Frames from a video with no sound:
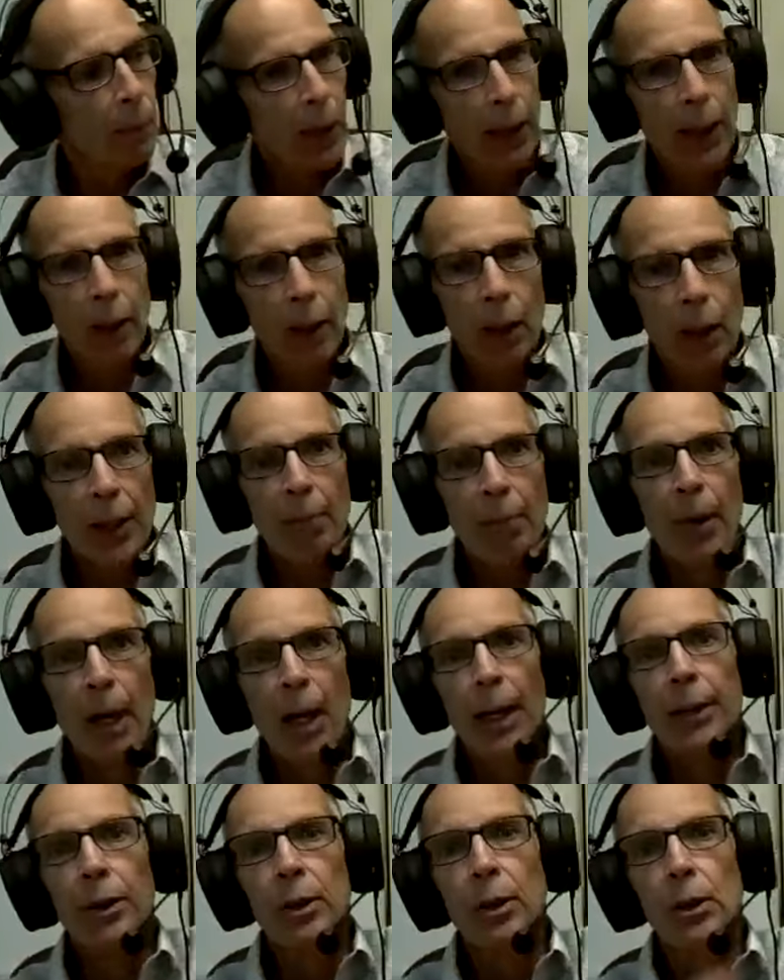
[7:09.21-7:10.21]
And on the
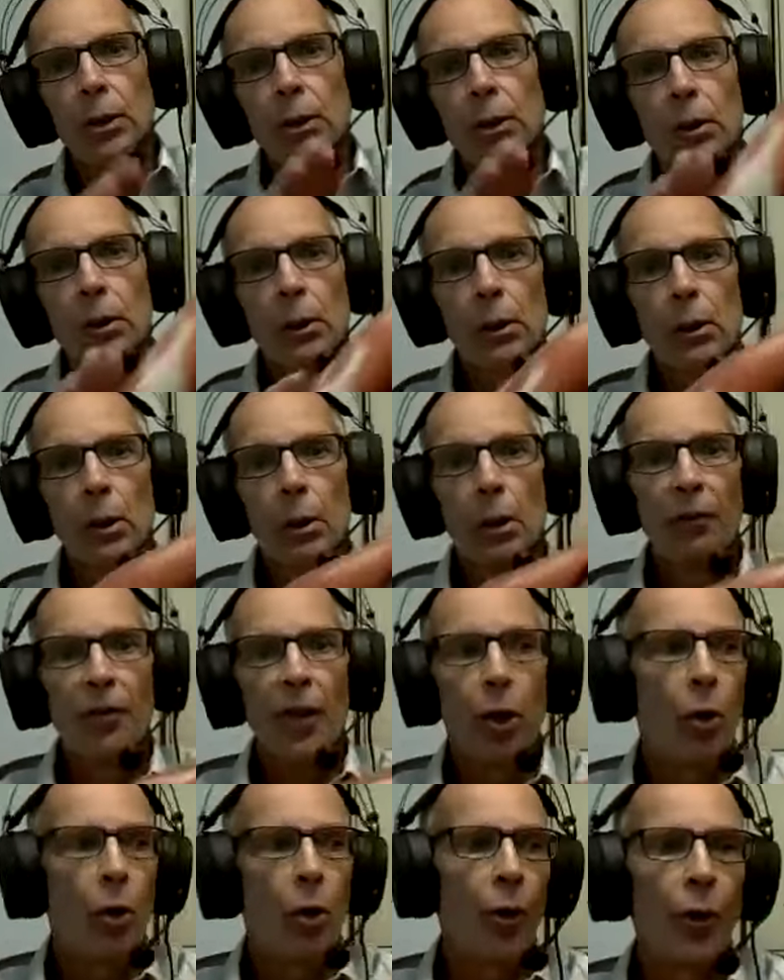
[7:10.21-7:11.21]
model of
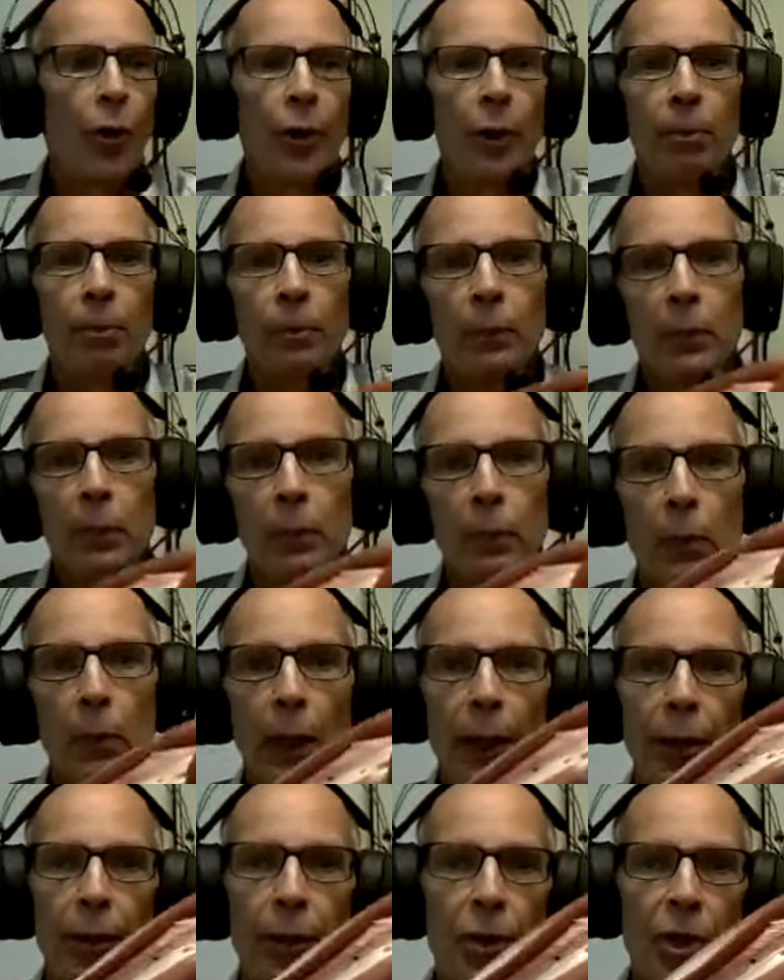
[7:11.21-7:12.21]
the arm,
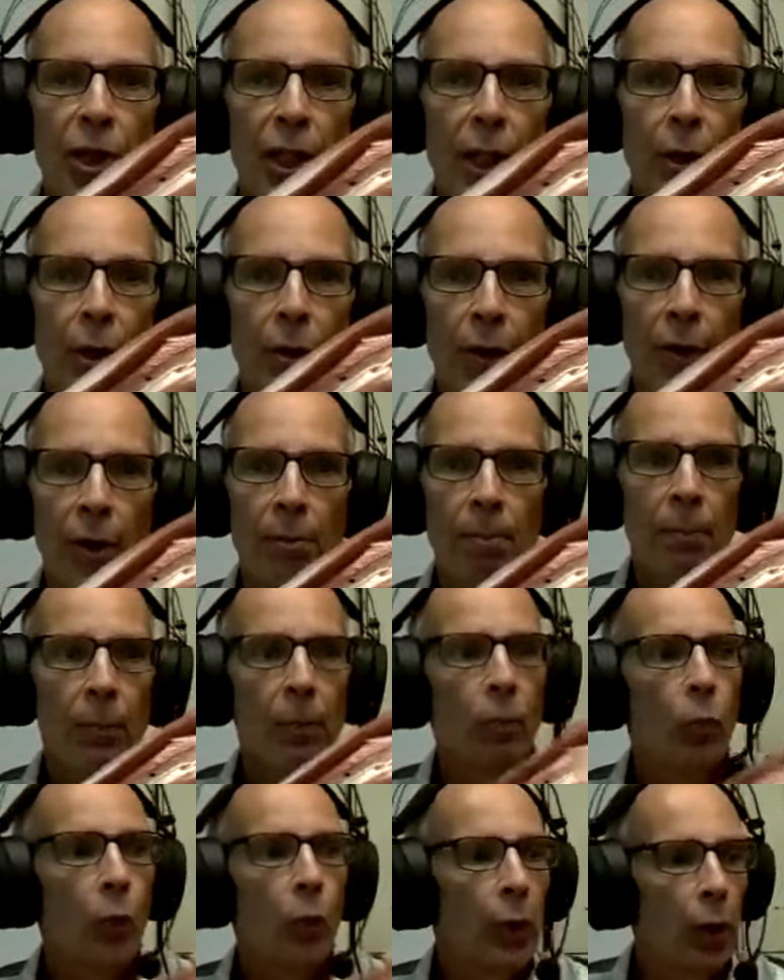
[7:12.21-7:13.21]
here's the arm.
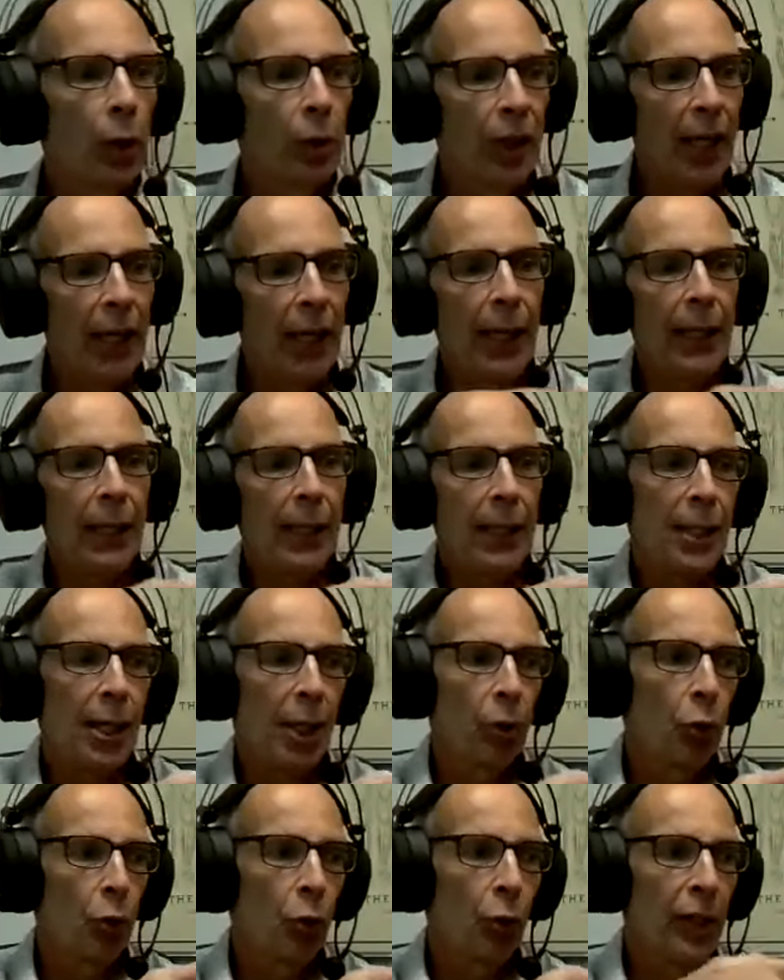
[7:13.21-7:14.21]
We're looking at a
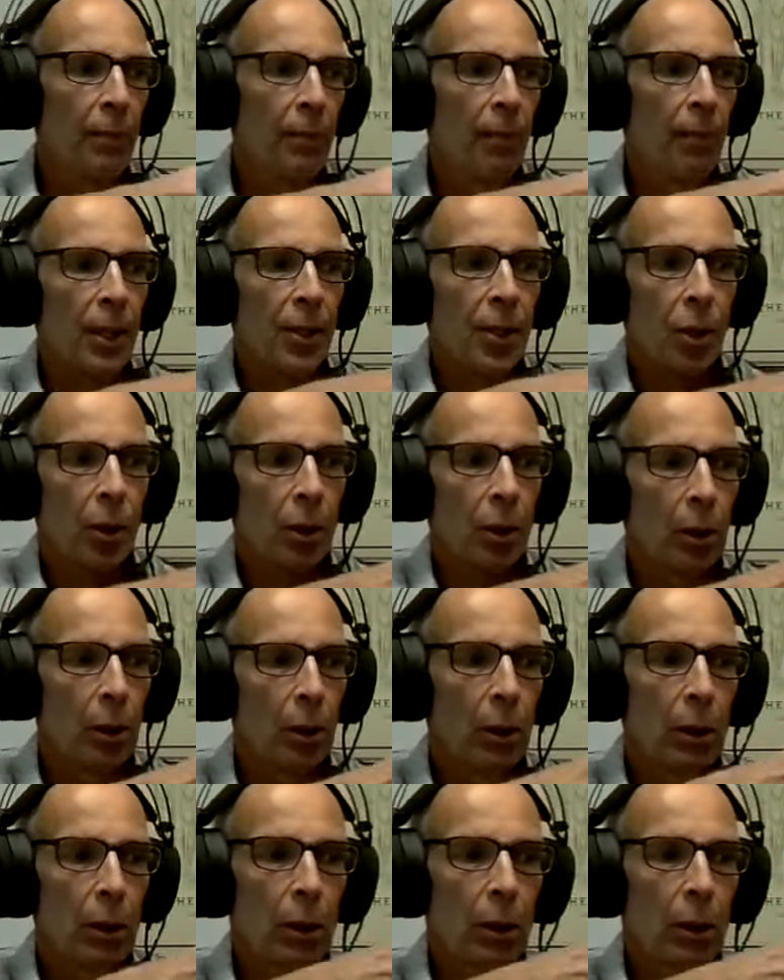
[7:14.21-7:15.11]
deltoid muscle.